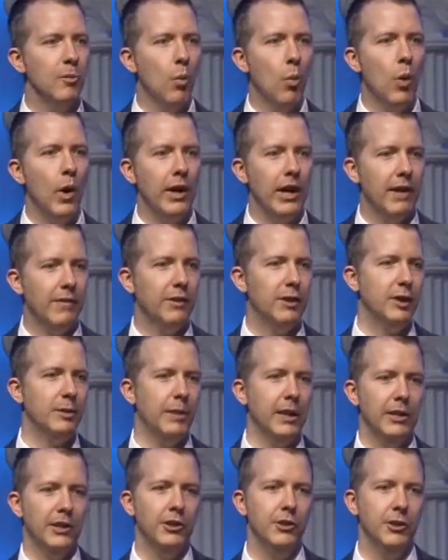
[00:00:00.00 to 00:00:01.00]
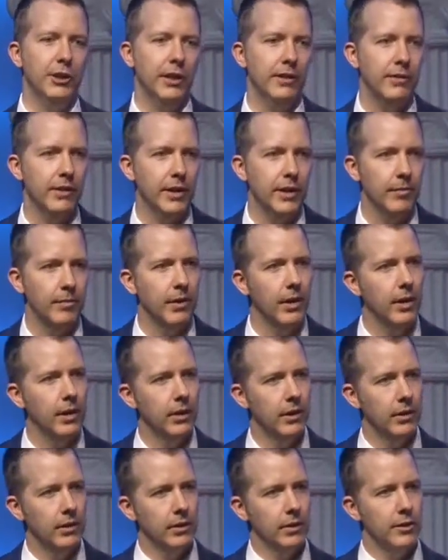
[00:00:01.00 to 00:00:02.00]
whatever space you give them.
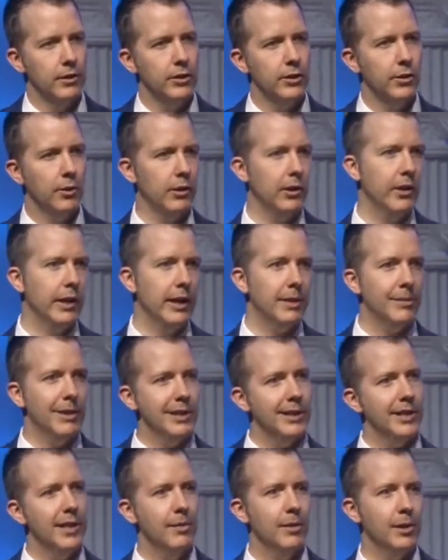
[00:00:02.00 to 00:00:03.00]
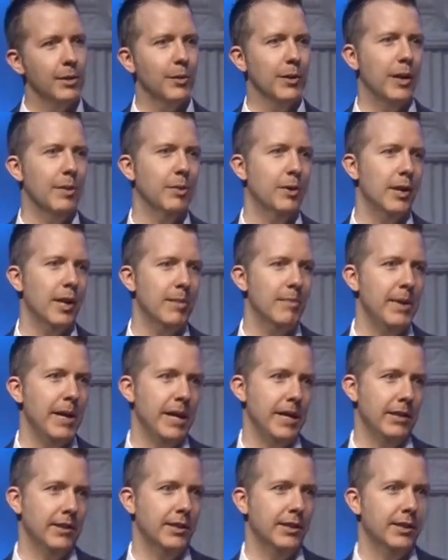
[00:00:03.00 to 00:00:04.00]
Sort of like my stomach when I put on
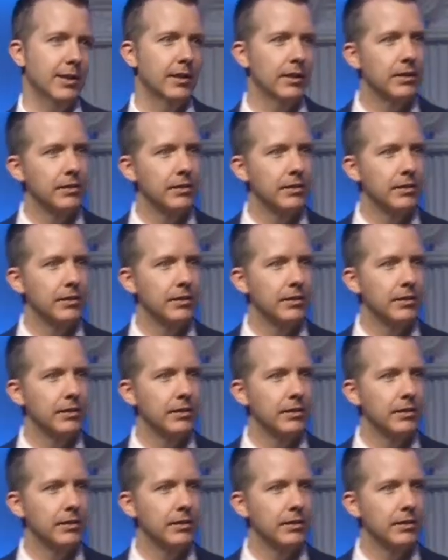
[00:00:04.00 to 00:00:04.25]
pants.